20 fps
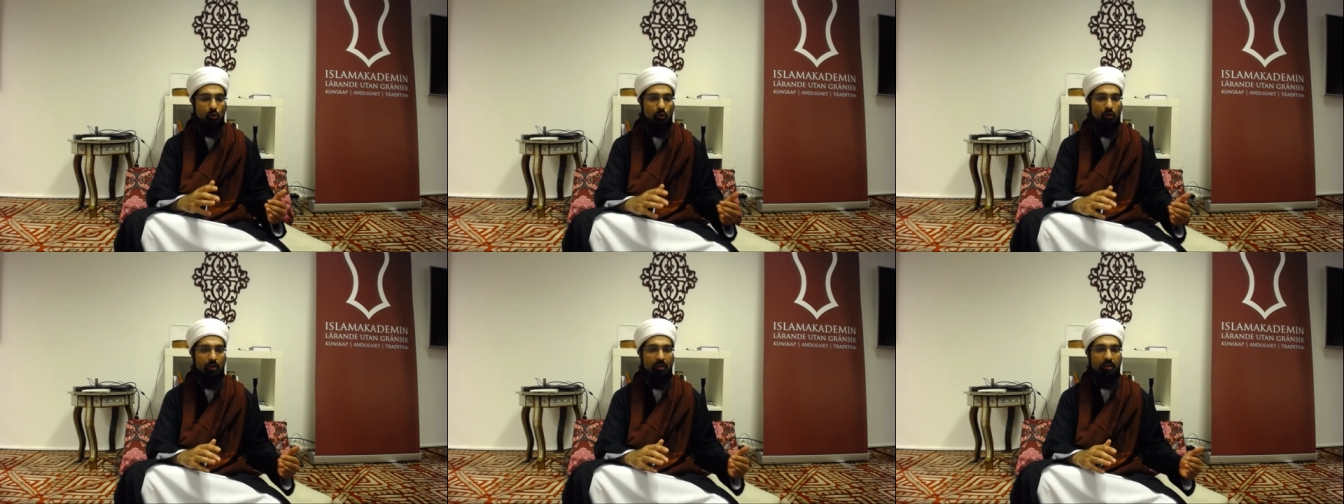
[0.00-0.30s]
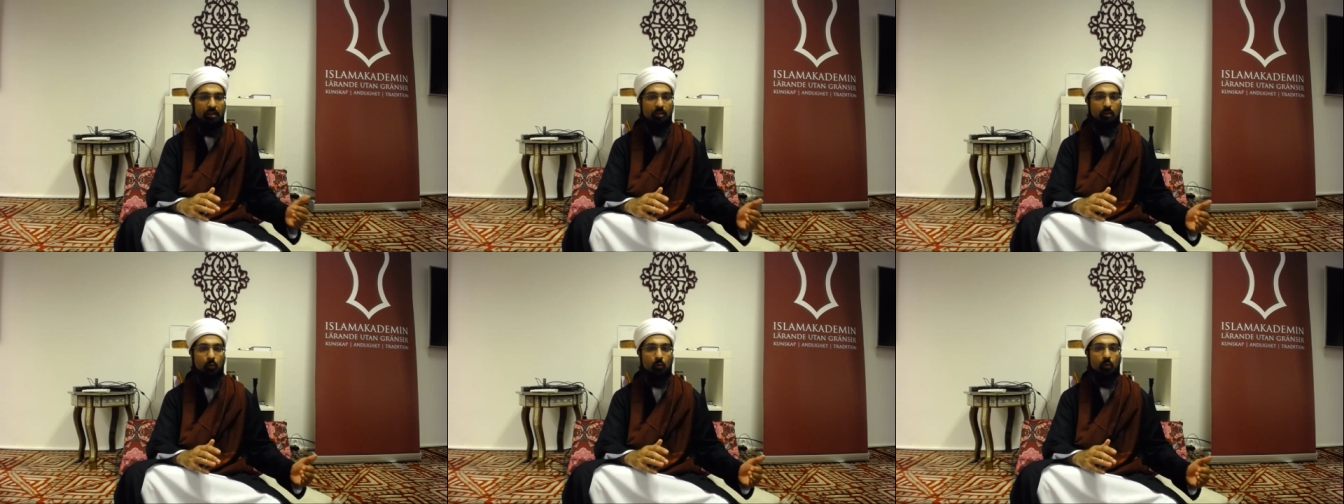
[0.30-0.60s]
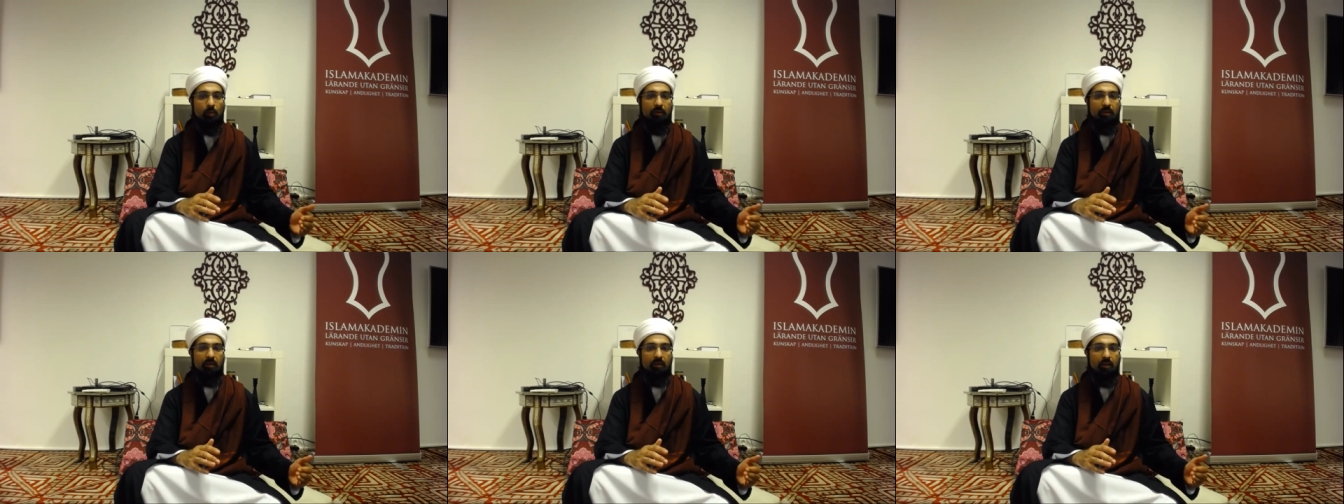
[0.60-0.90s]
another
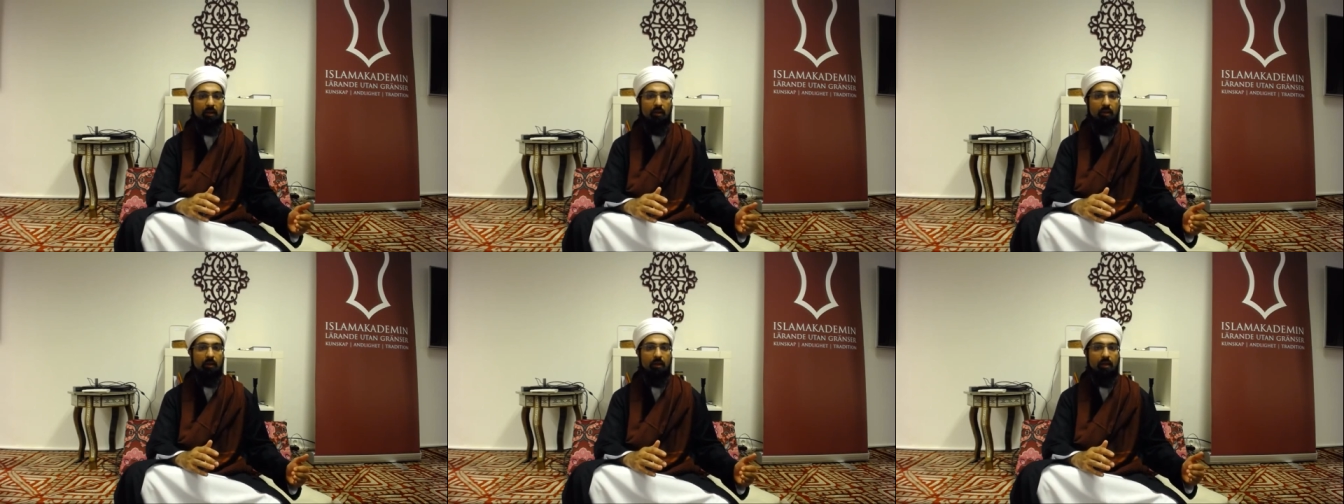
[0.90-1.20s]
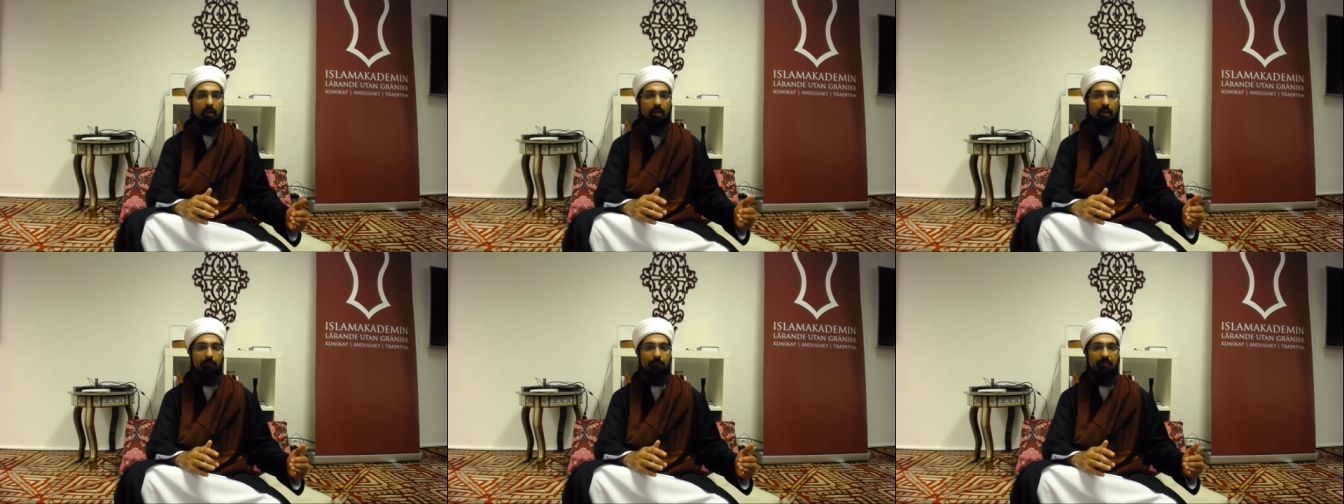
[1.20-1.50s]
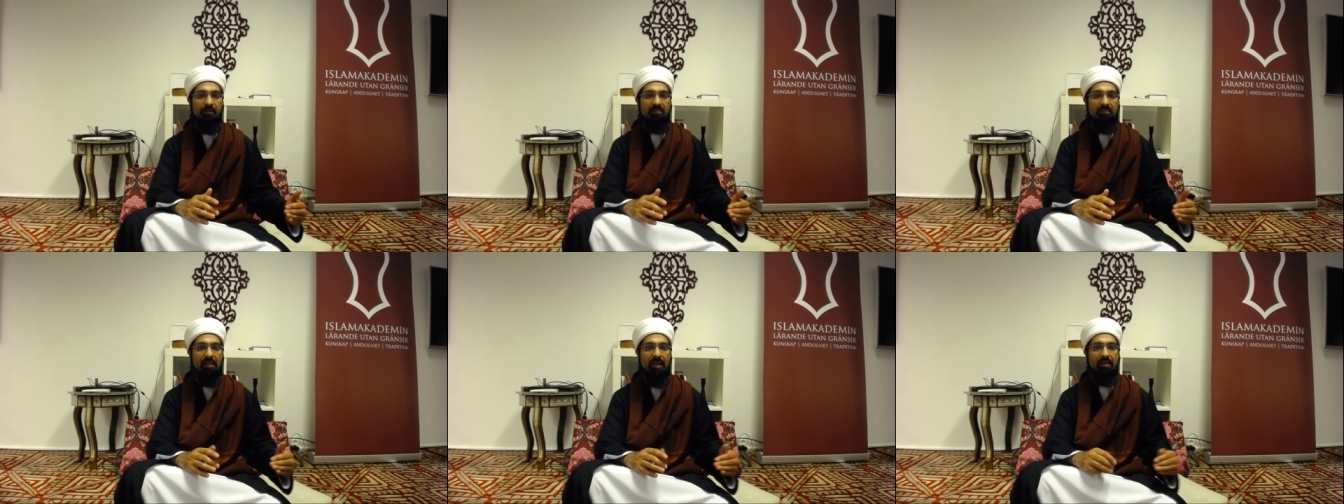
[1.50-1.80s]
woman come
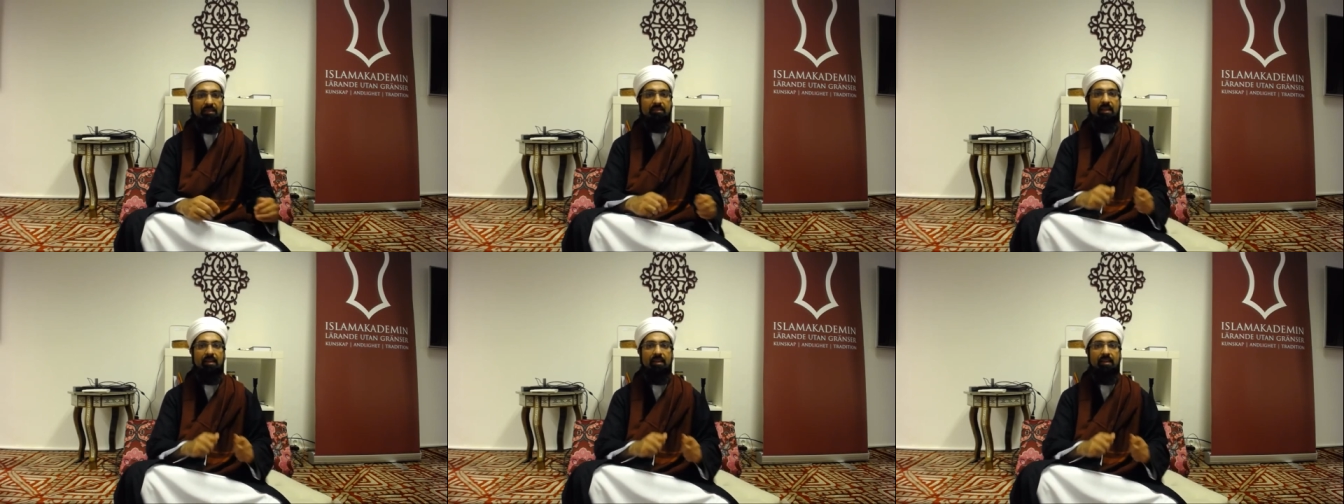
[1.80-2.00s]
beside her,